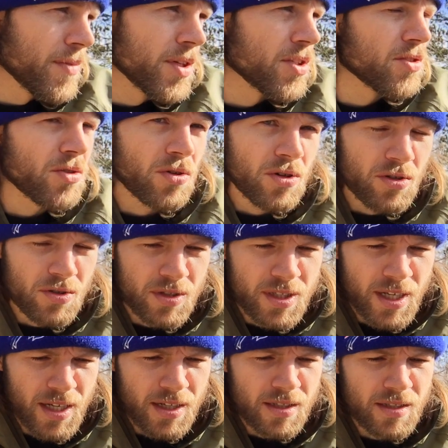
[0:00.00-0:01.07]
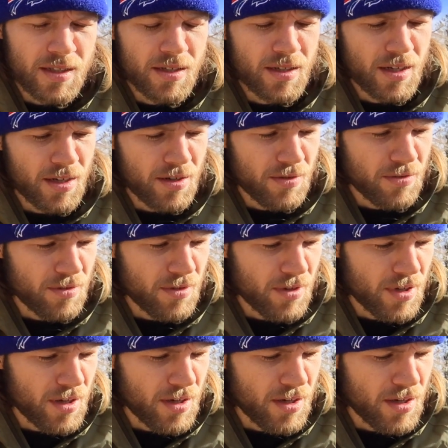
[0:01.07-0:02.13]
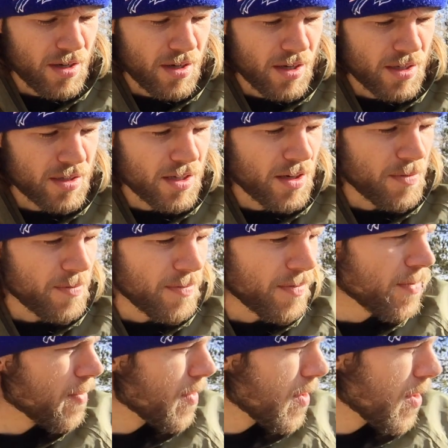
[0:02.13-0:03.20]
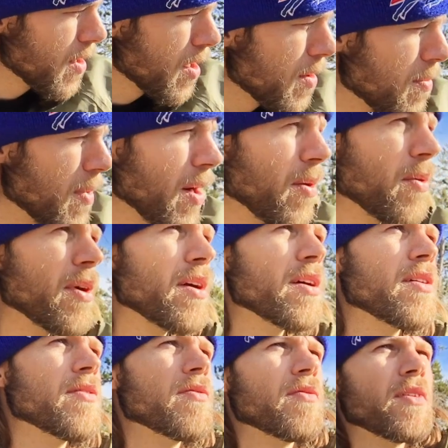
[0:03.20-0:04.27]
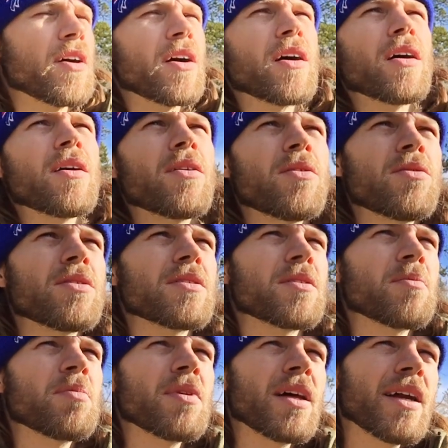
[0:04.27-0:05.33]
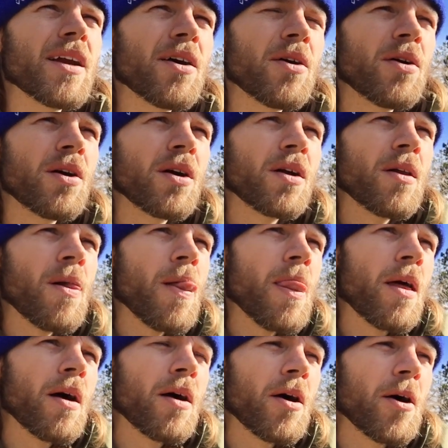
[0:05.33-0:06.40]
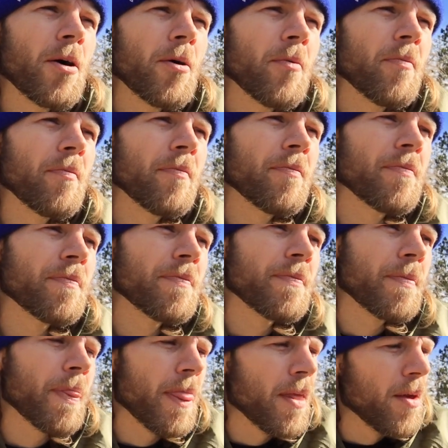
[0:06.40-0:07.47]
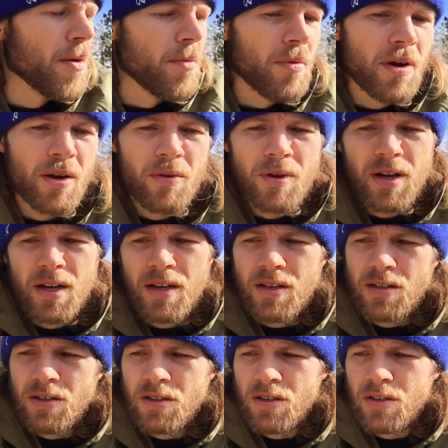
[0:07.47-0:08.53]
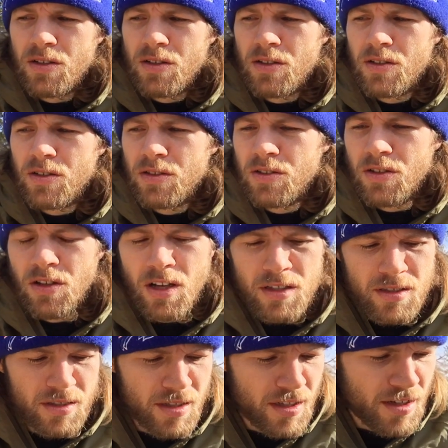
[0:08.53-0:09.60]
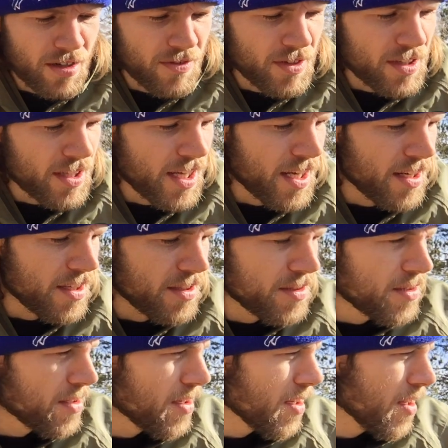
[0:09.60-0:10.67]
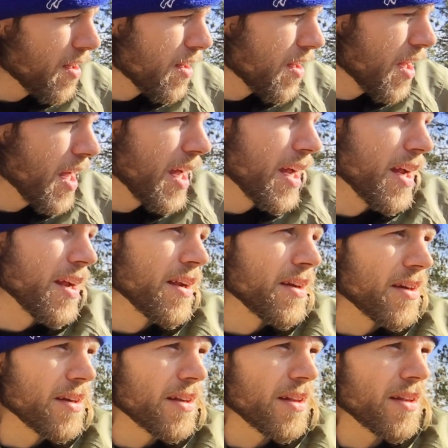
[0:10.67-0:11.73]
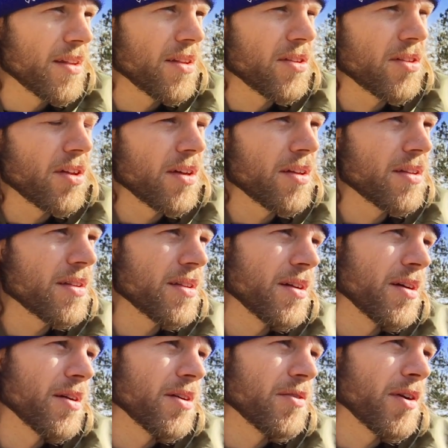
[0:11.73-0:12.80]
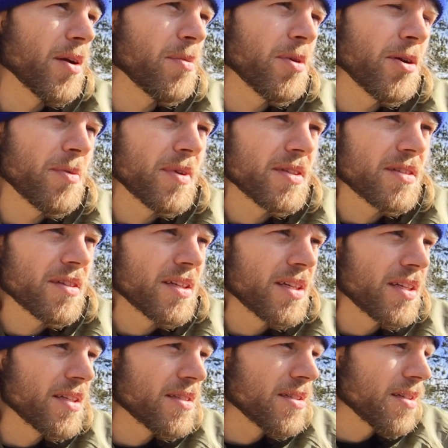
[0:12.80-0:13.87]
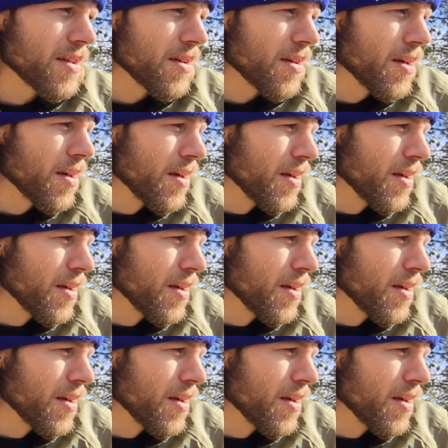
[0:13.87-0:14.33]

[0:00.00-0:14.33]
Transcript: historical texts, and has come by way of who is it, Plato? But anyway, the lost city of Atlantis and the Great Pyramids of Giza,